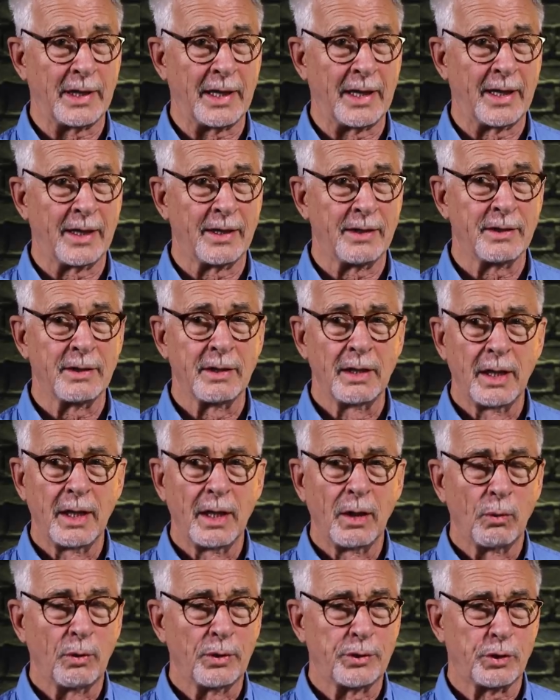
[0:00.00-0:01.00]
And
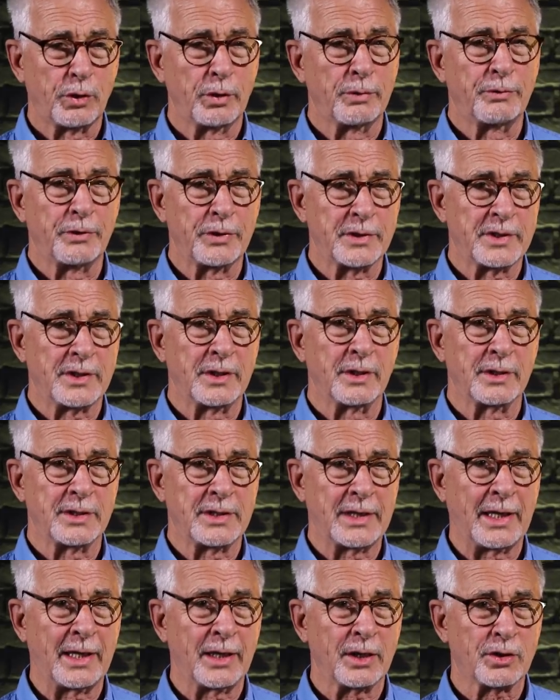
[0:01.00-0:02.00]
with good
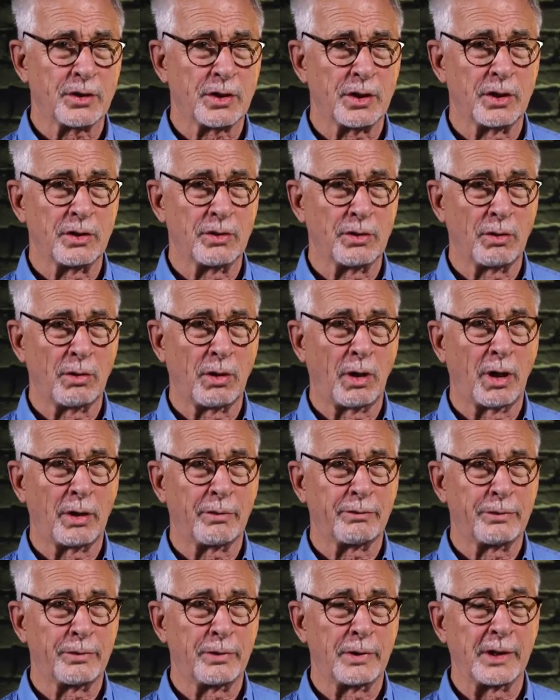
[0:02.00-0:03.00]
facilitation, you're
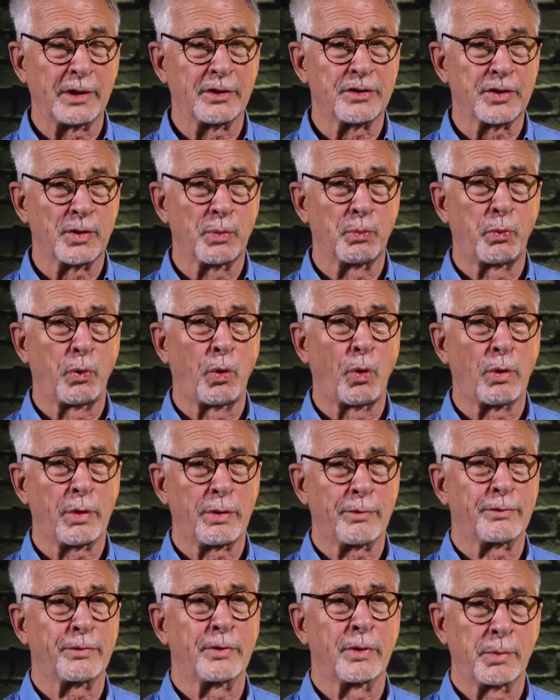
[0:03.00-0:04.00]
offering
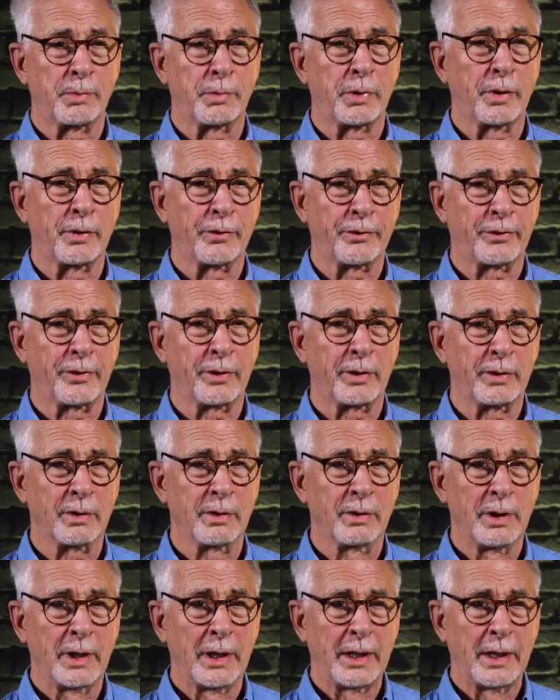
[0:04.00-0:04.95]
support for a person,